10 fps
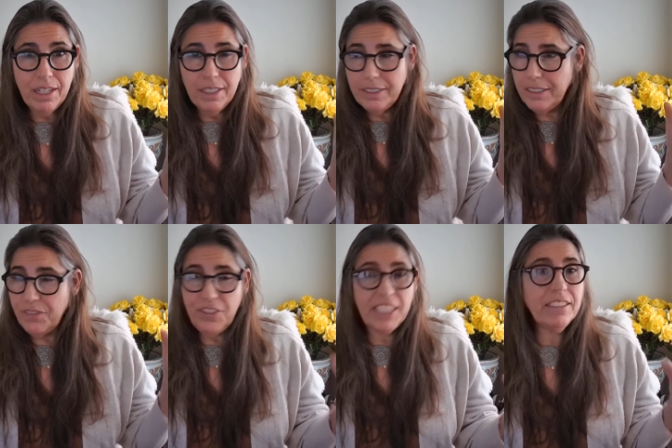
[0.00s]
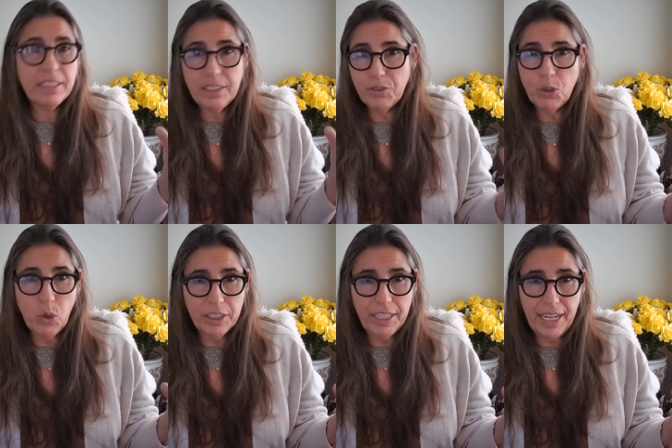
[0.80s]
defensive
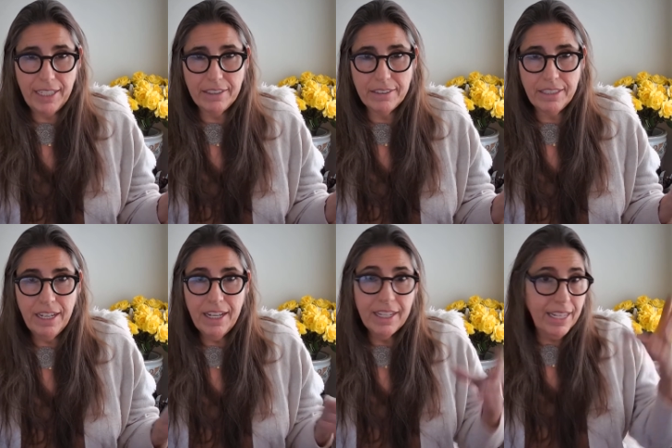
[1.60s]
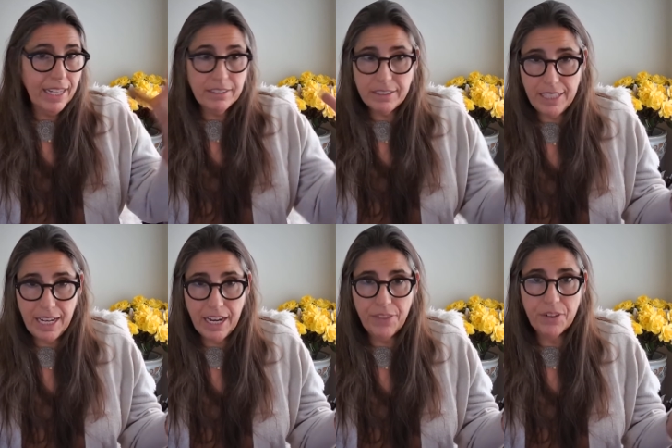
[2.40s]
court case against the
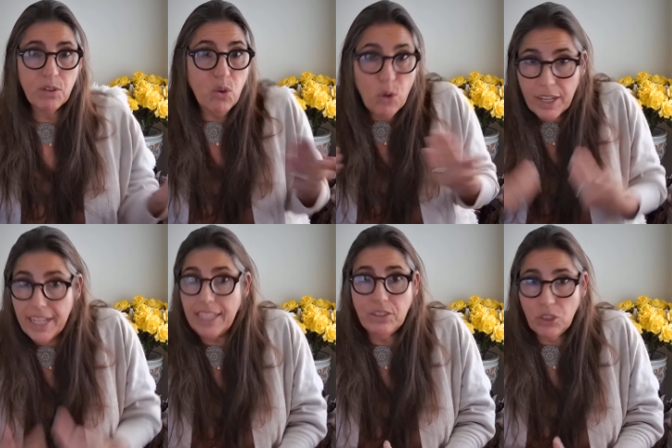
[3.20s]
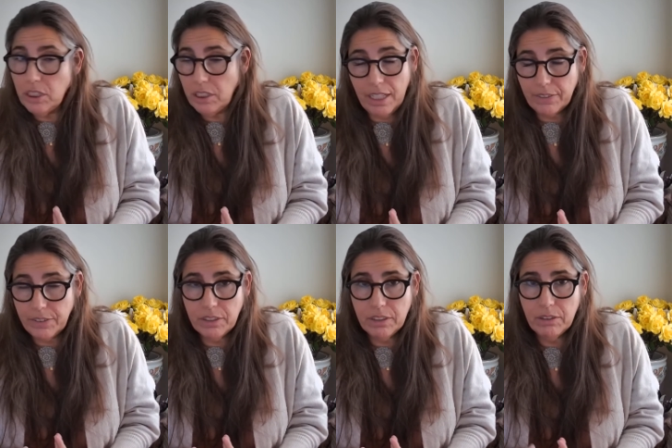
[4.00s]
other or against
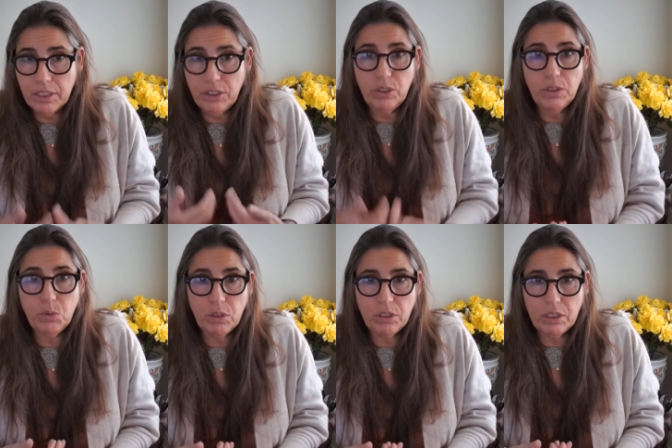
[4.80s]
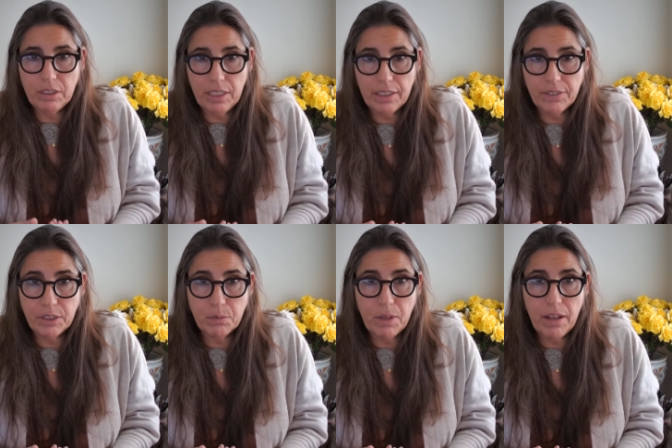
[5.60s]
ourselves. We can do it towards ourselves
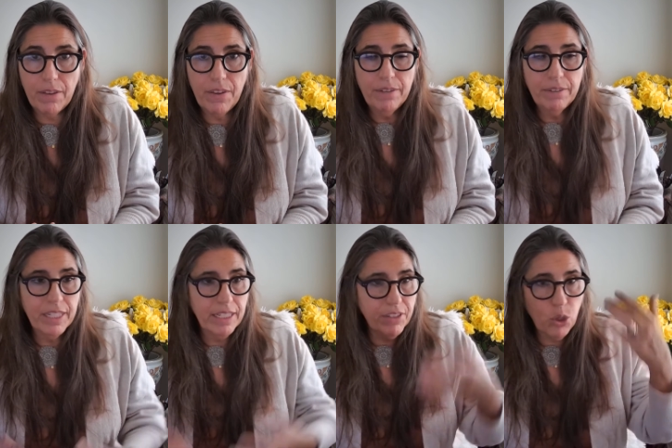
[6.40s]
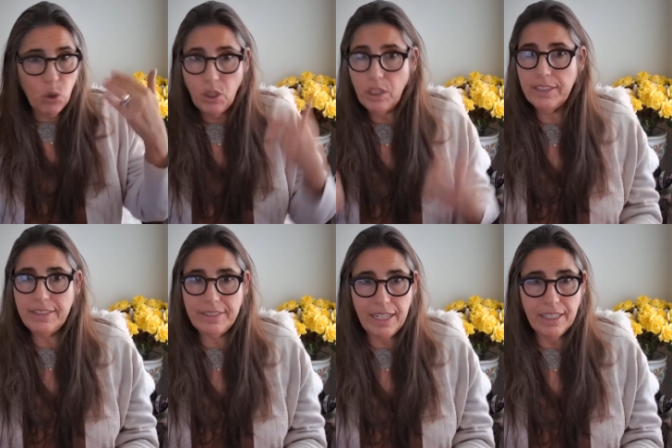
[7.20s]
as well. We can have it all
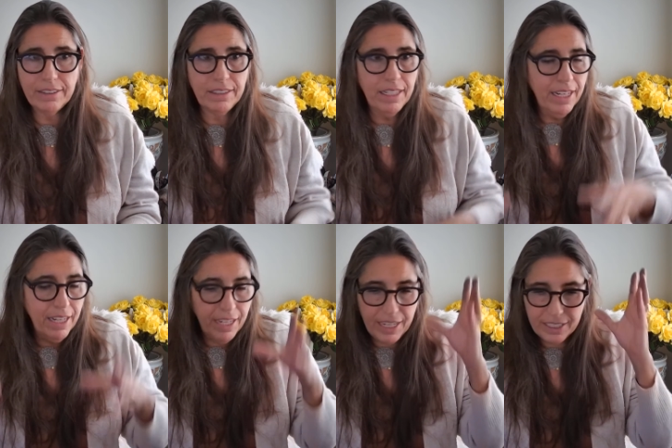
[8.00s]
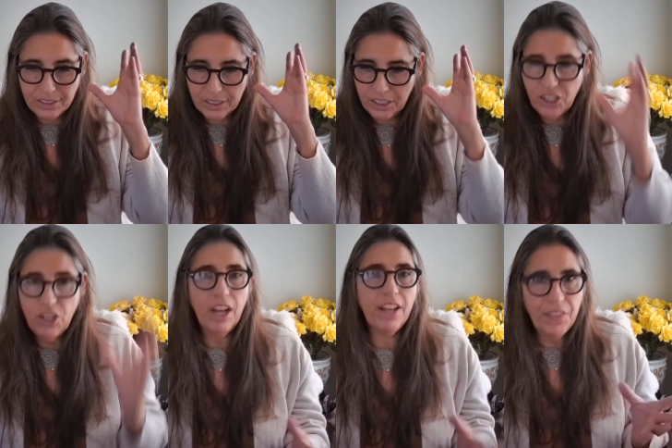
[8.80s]
assessed and
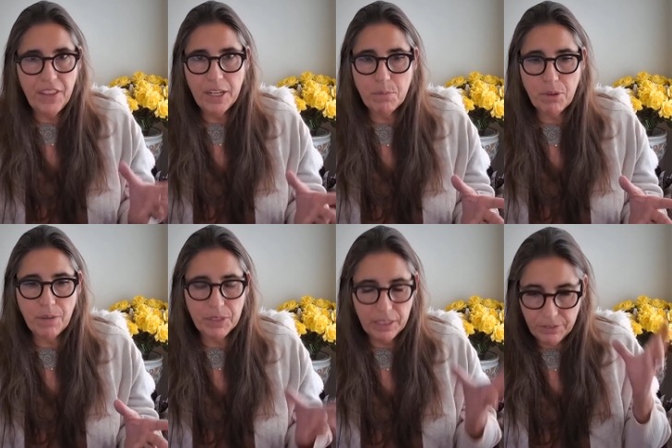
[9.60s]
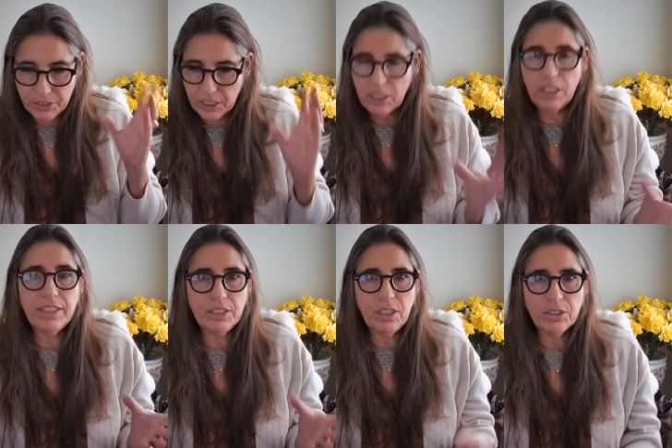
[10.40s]
not think properly. We've got all
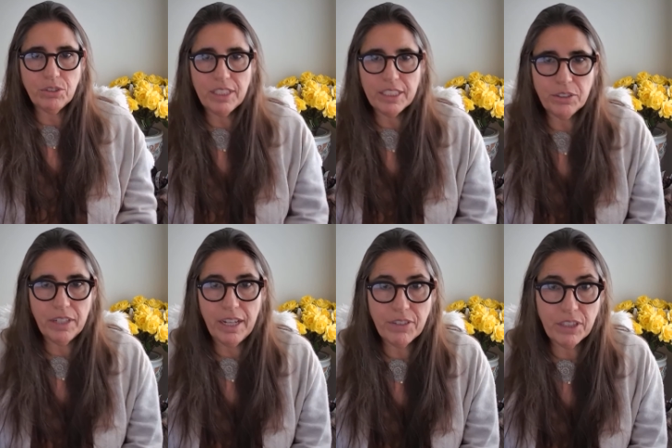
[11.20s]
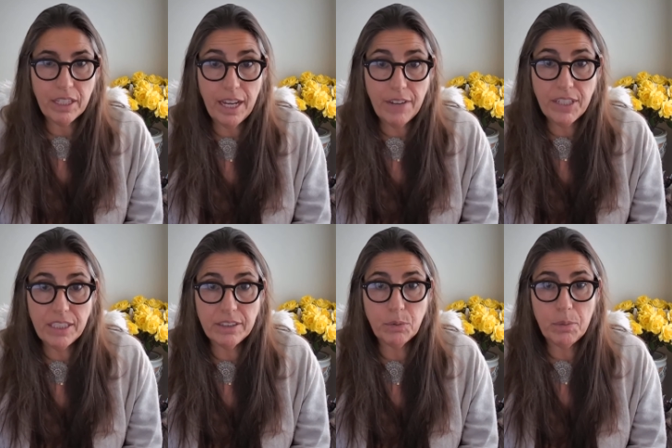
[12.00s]
this contradictory ev
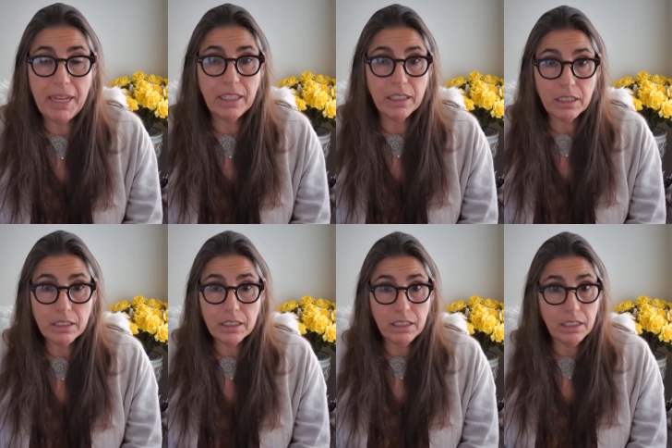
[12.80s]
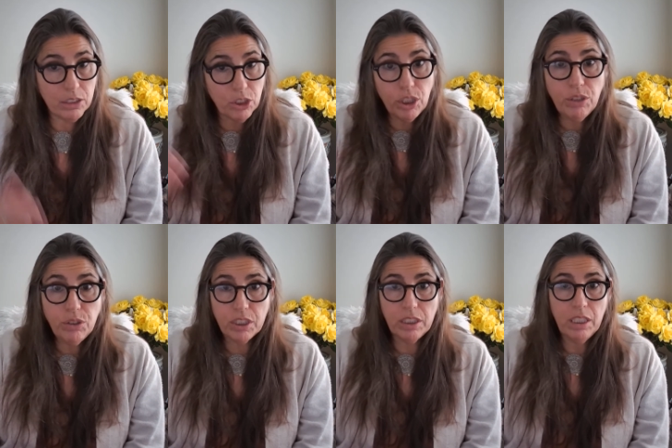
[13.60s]
evidence. We make a conclusion